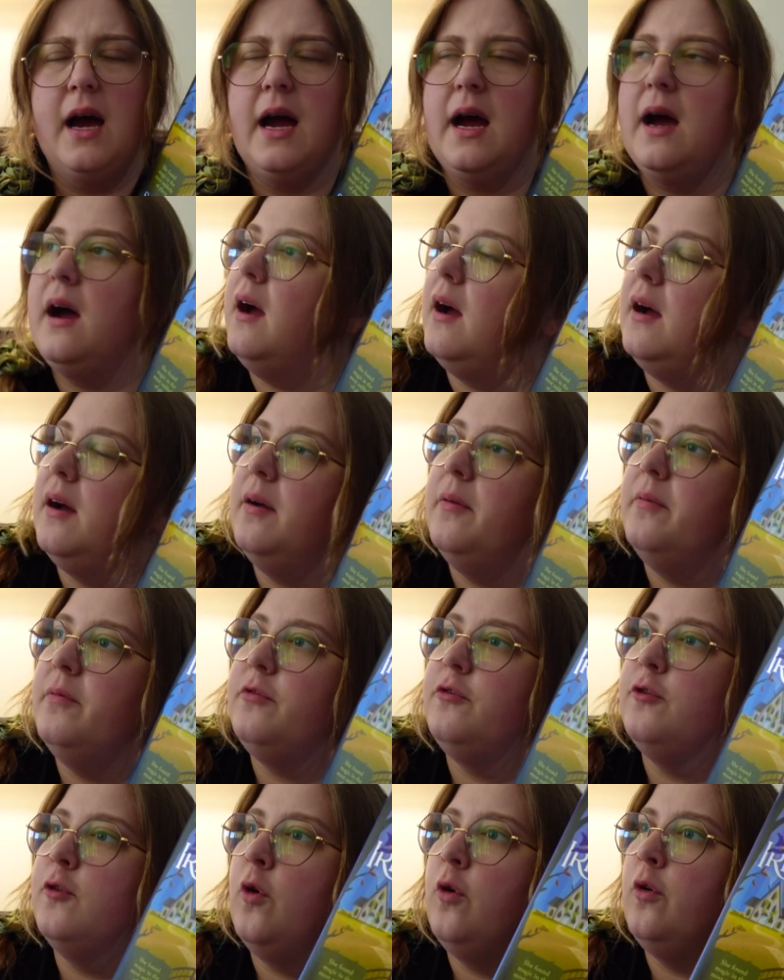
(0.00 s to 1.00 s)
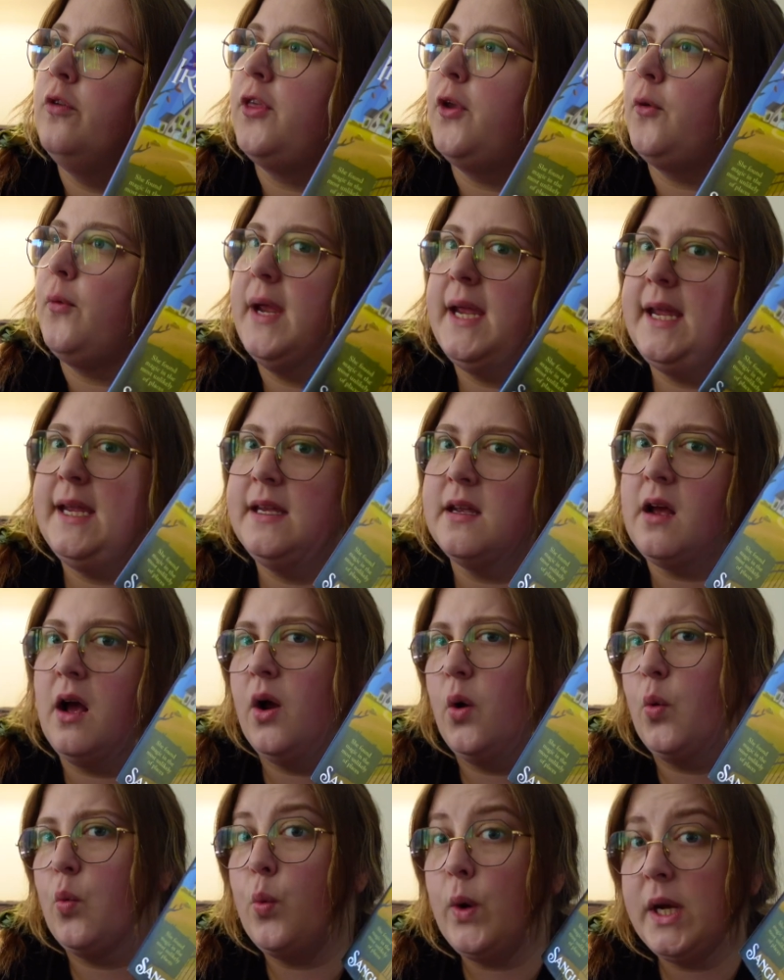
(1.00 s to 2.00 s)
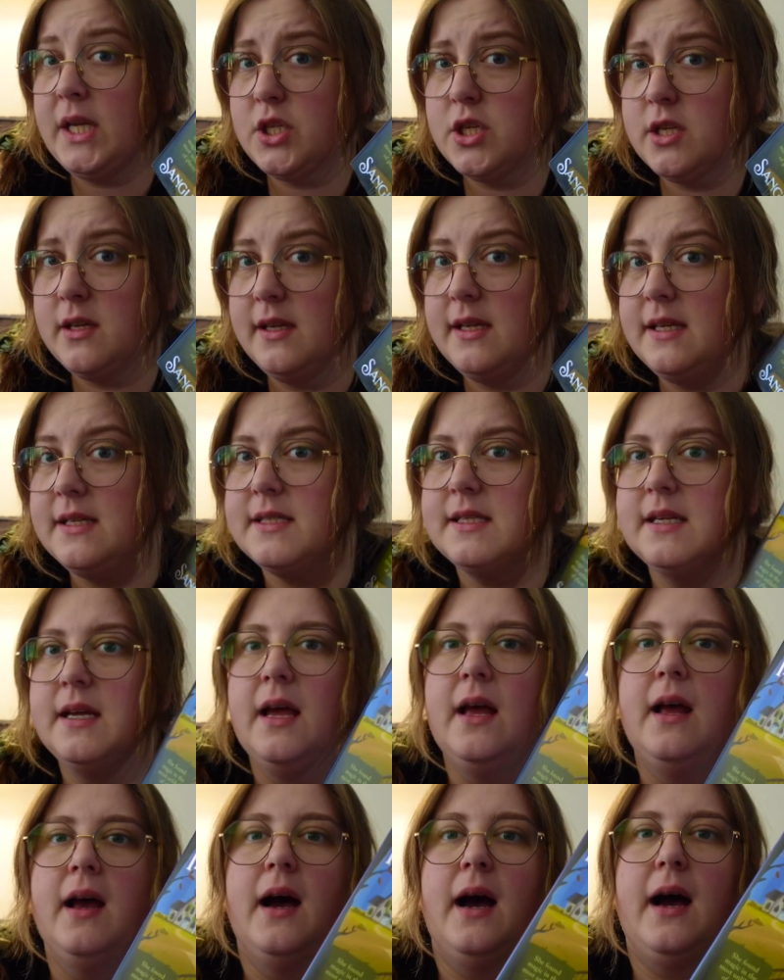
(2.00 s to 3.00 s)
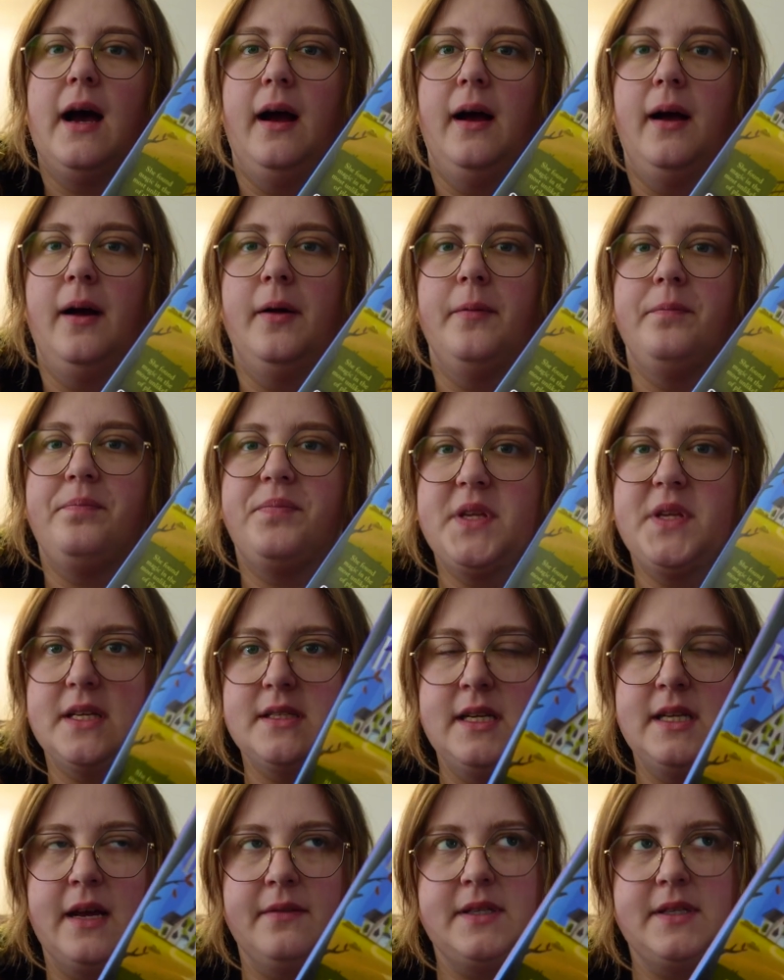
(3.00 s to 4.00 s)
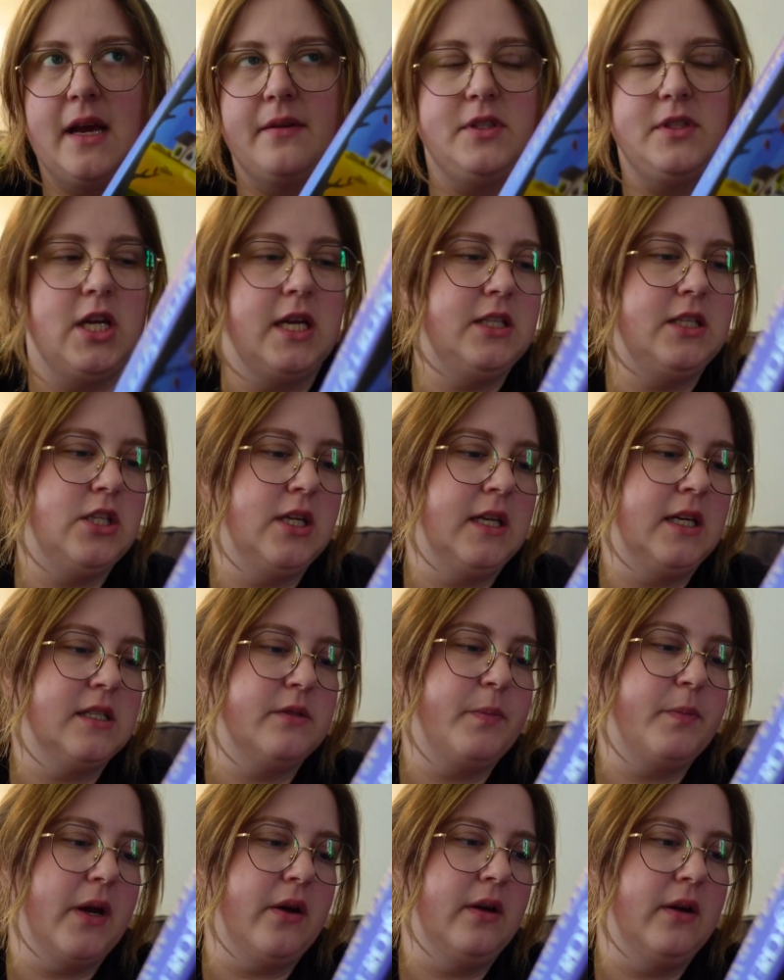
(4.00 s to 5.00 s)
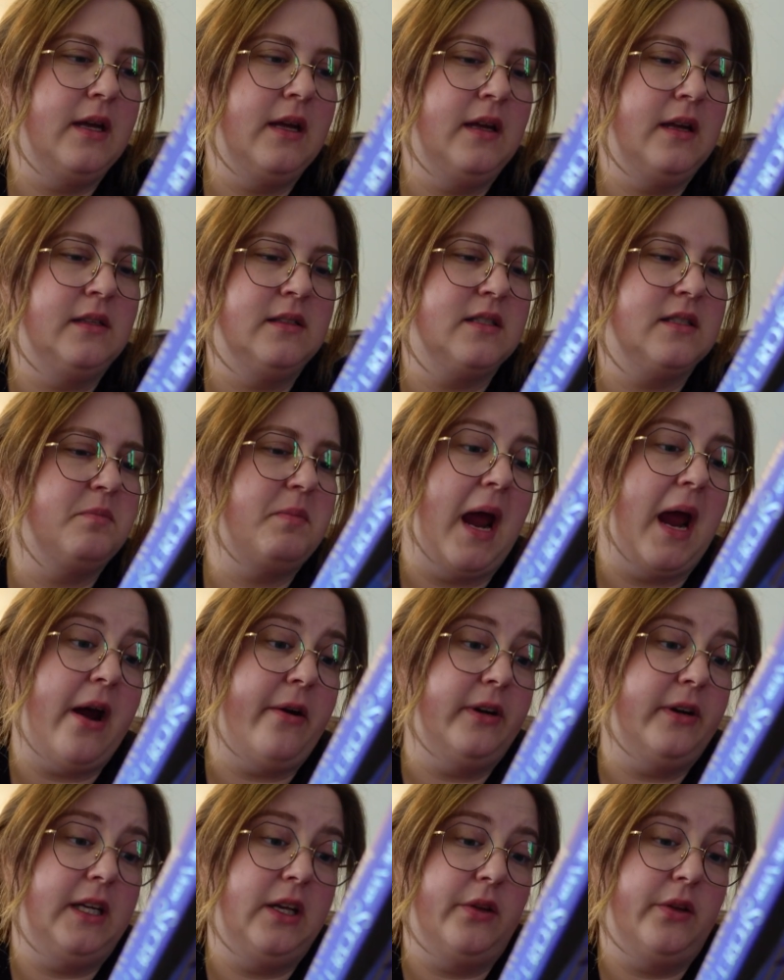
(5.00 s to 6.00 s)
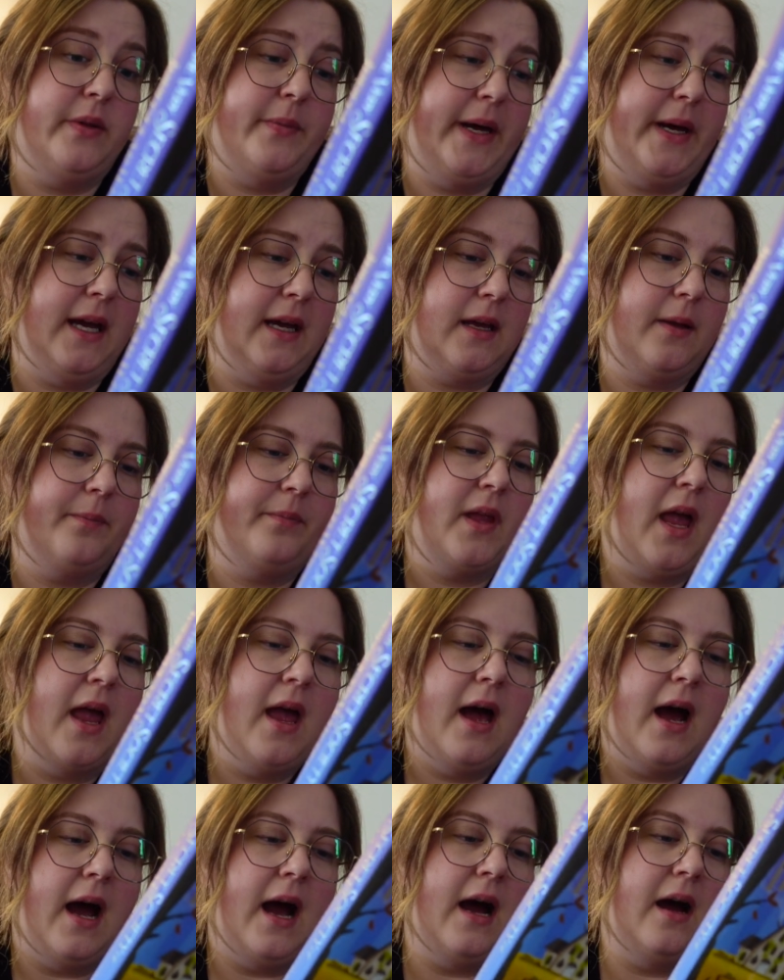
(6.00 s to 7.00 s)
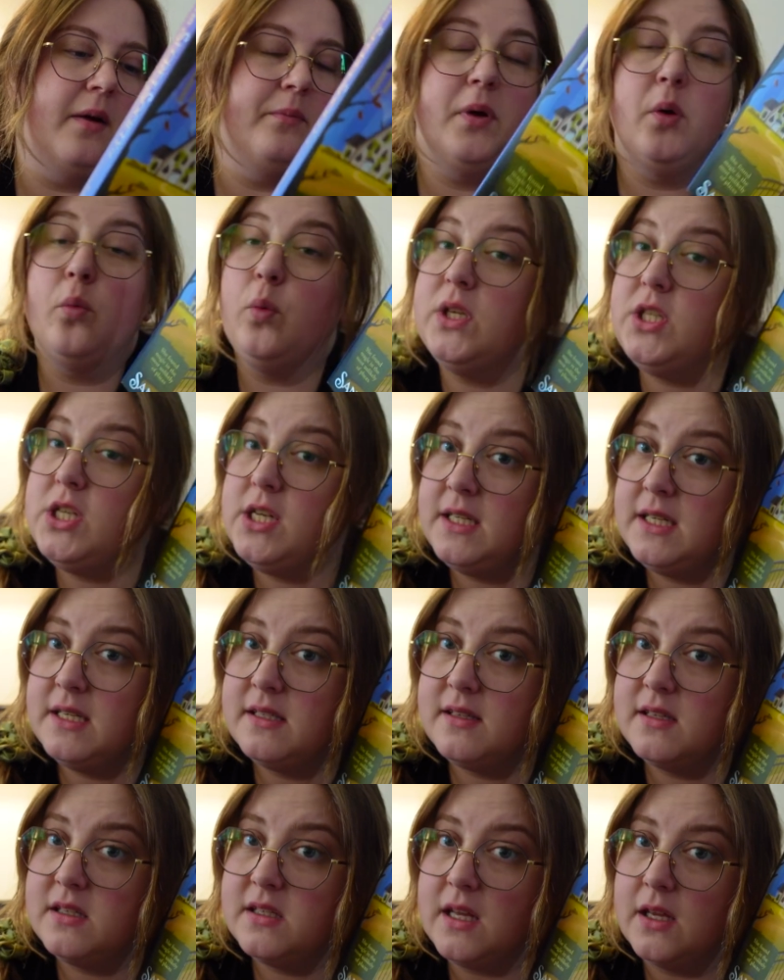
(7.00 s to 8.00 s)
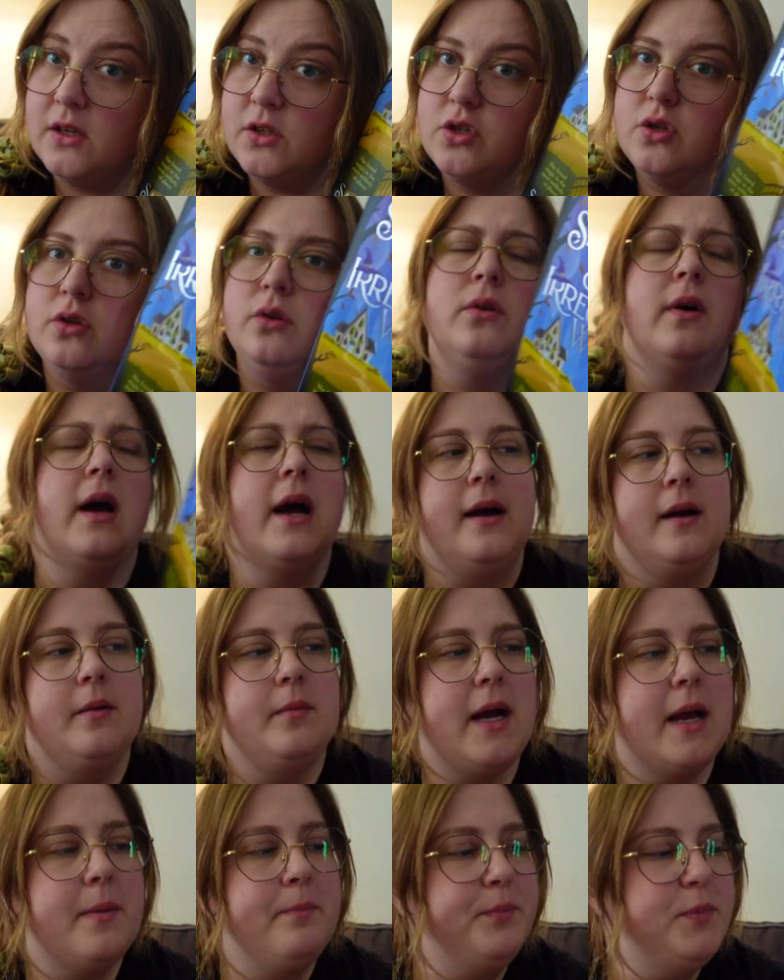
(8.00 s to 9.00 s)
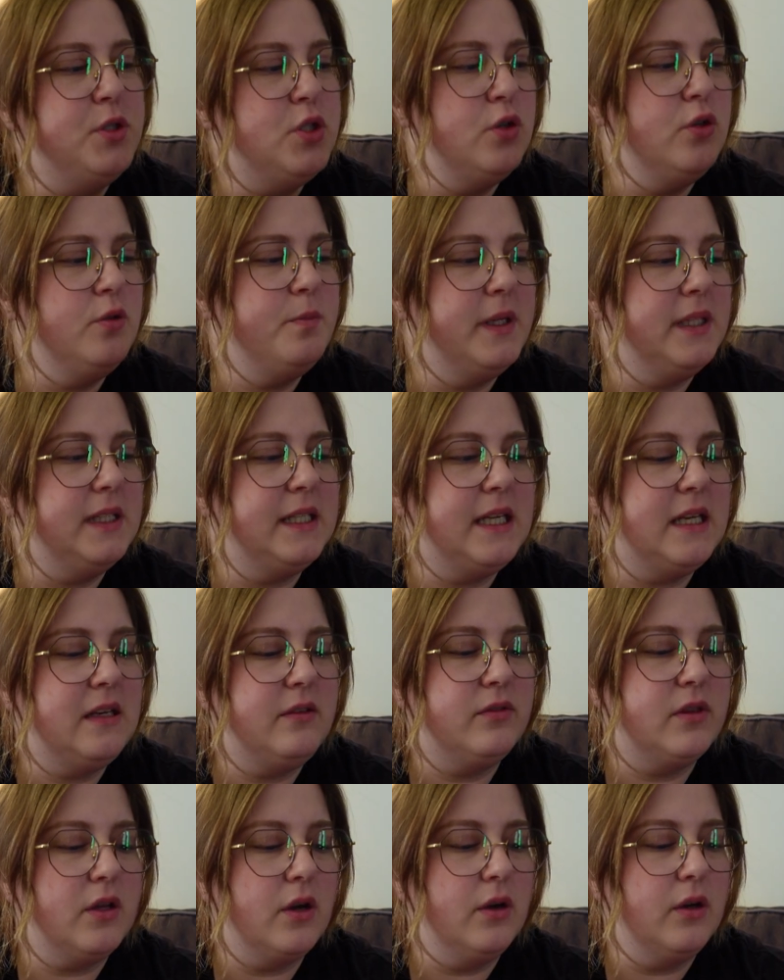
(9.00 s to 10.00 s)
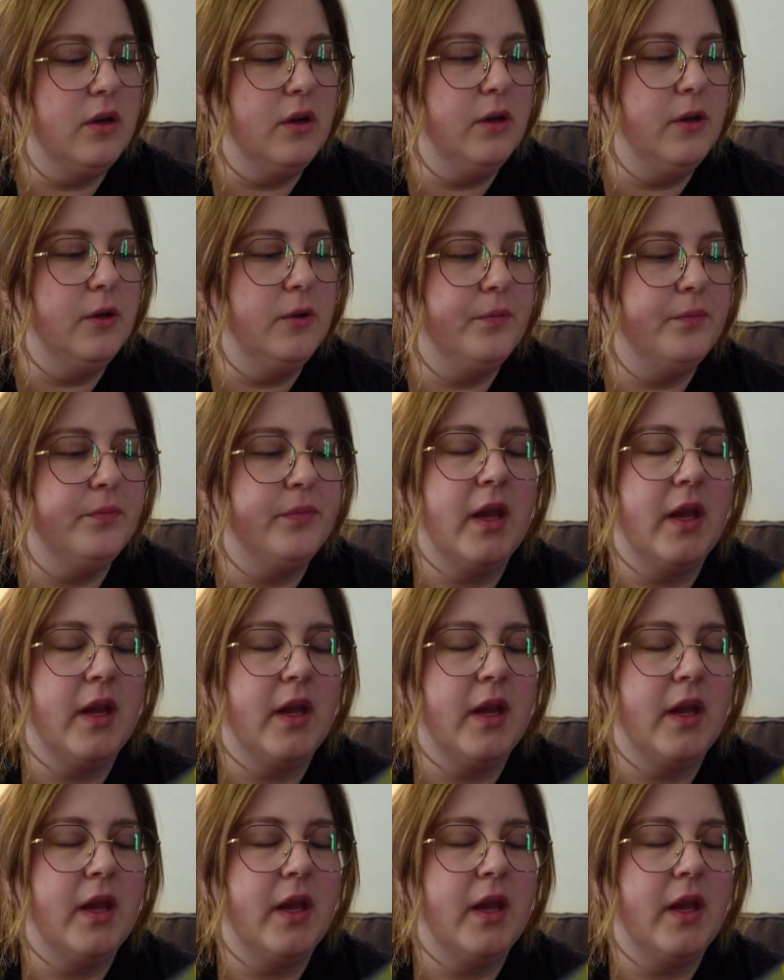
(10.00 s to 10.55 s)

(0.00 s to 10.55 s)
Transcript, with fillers: um, for three young witches. Um, doesn't have to have teaching experience, apparently on the back, um, but witchiness essential. Um, I do believe though